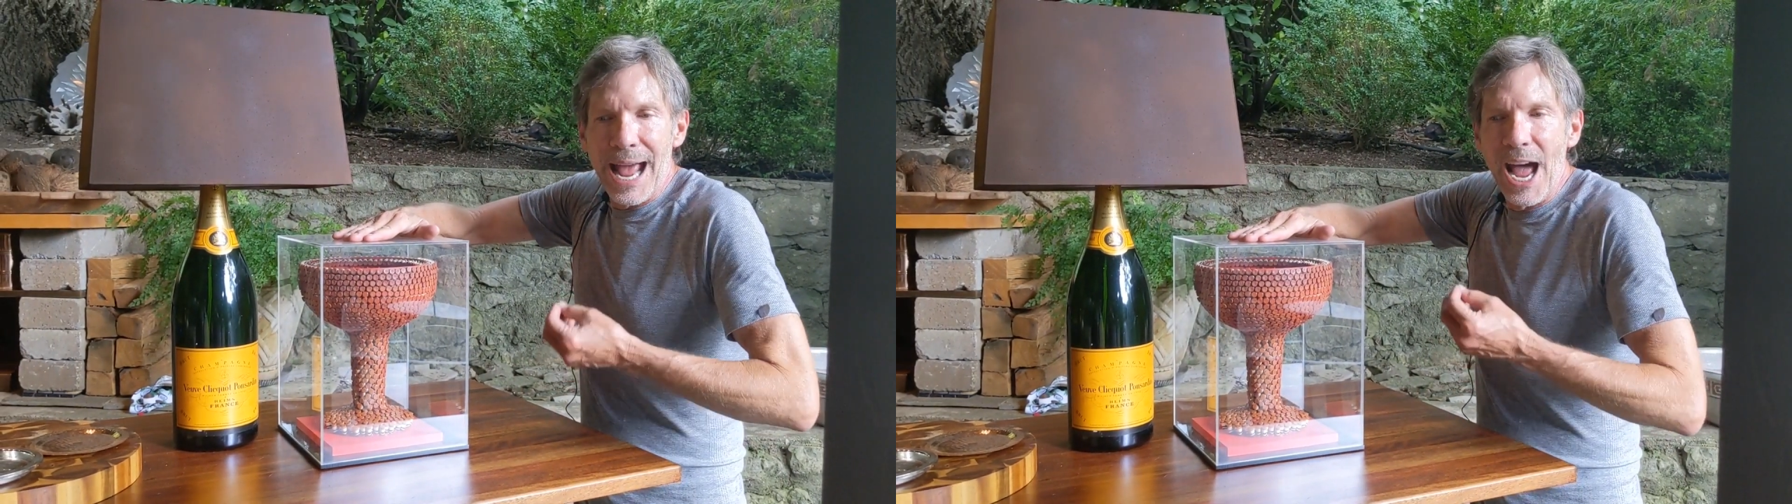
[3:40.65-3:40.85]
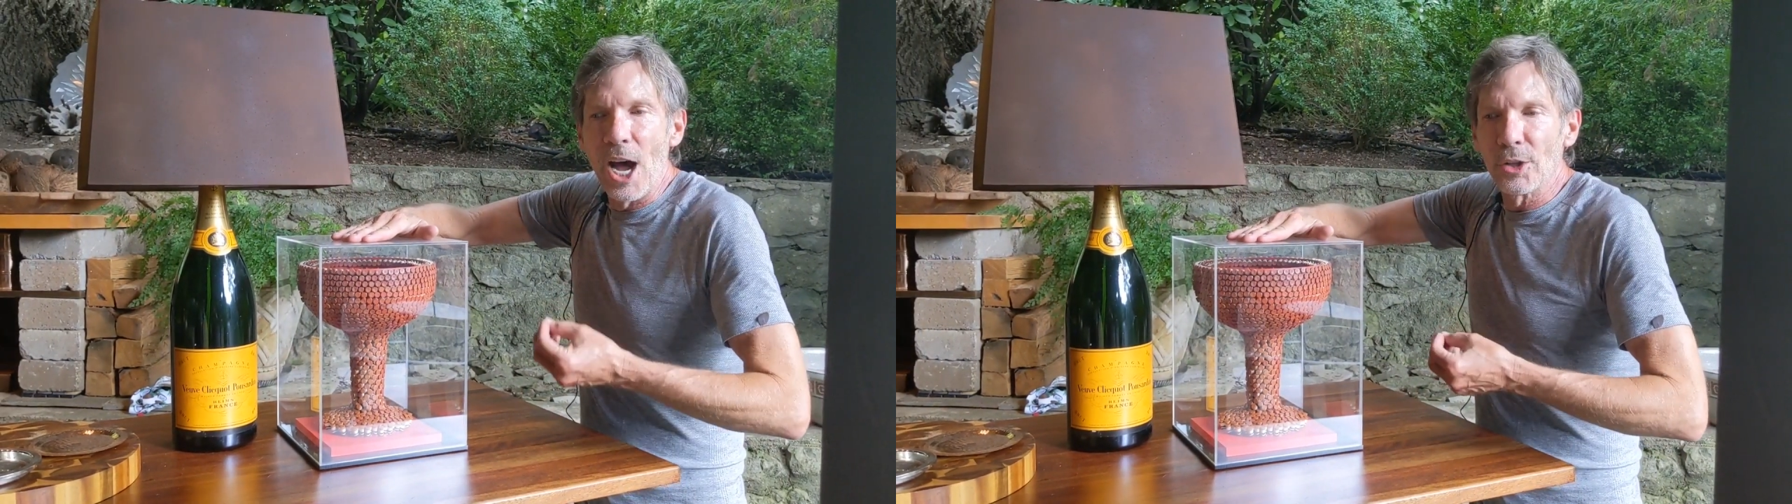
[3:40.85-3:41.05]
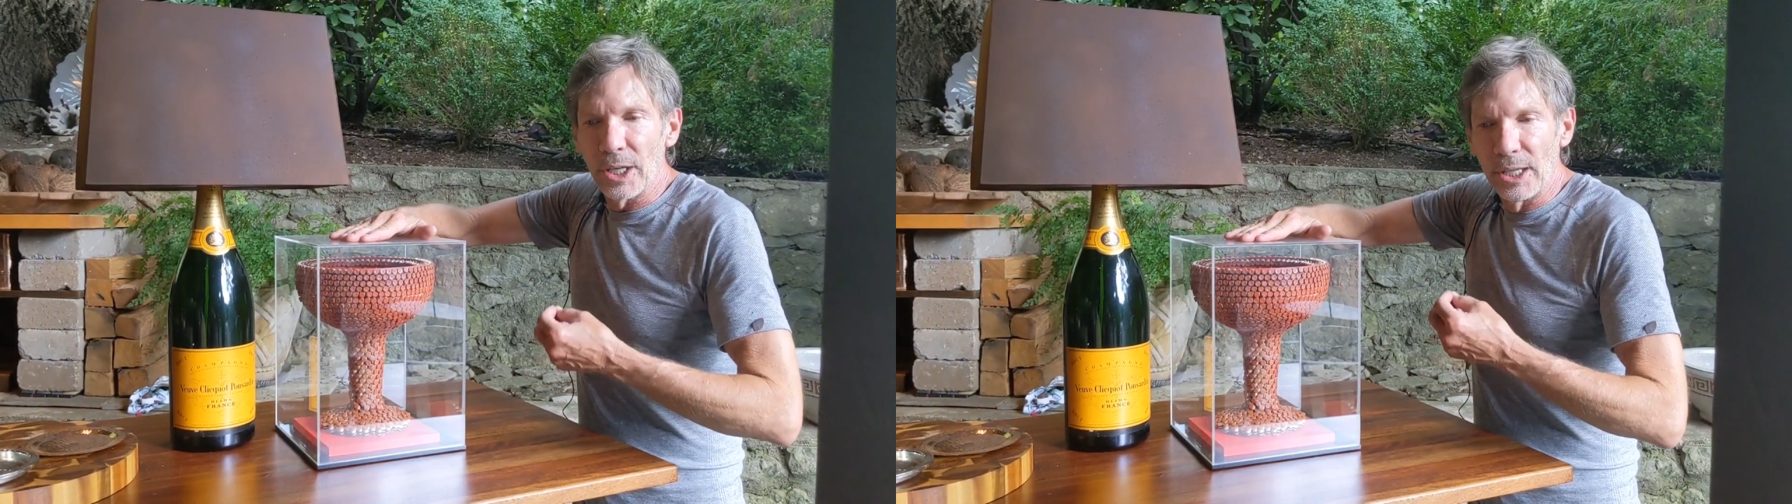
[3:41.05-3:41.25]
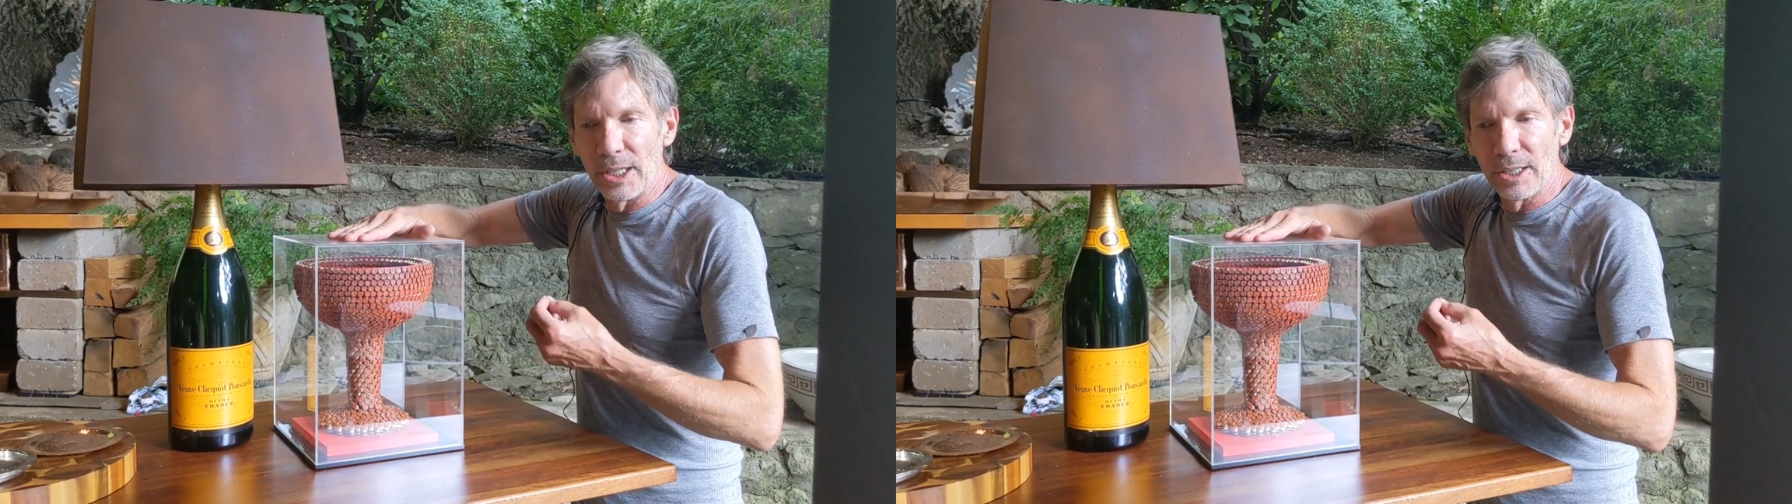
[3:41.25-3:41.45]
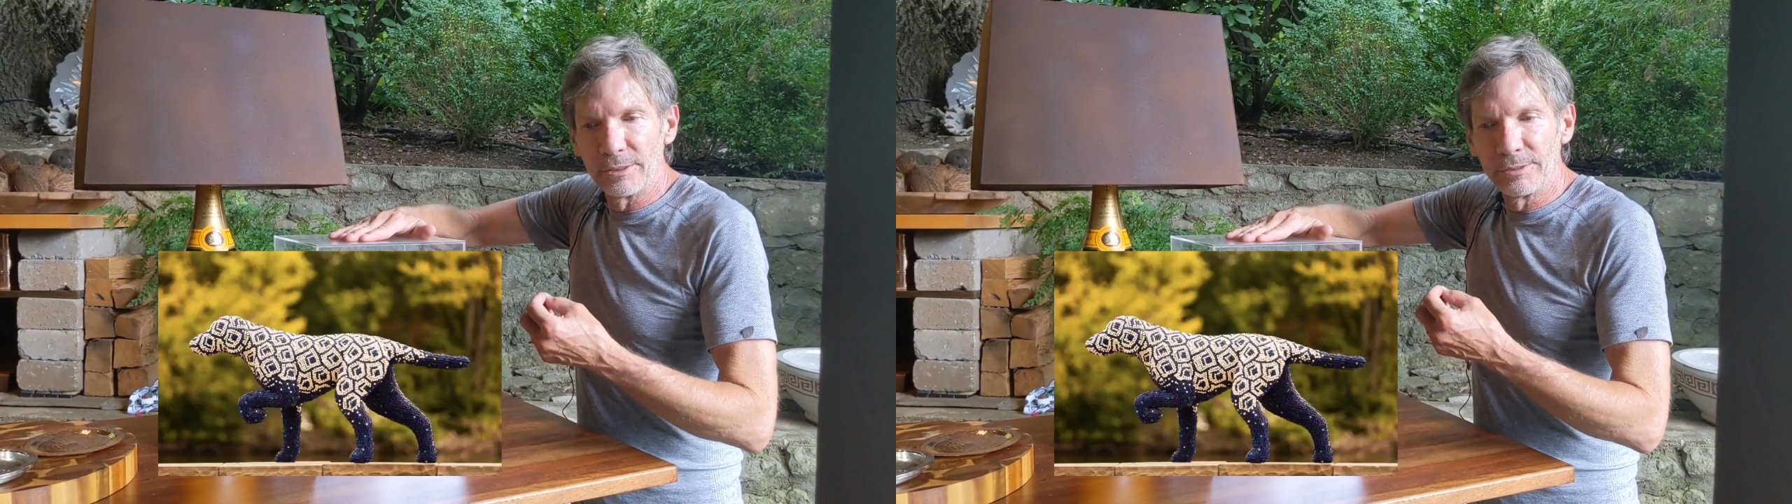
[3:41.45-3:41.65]
out
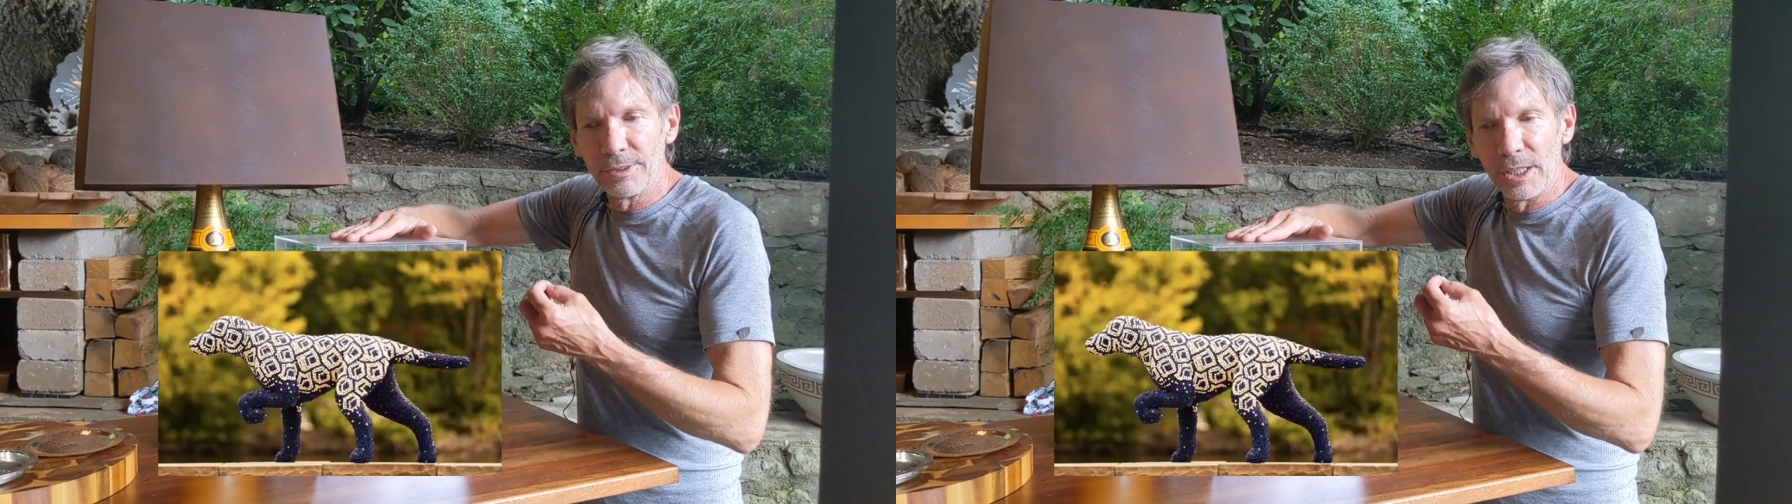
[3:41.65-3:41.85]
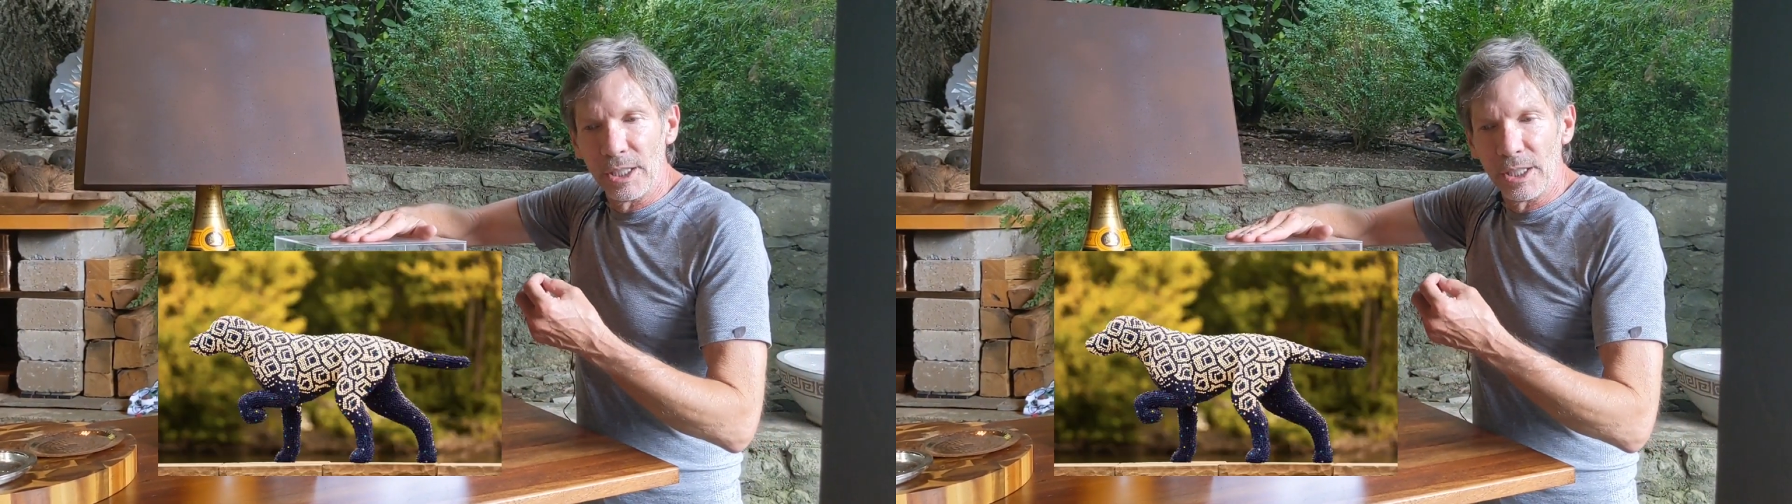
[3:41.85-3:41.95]
of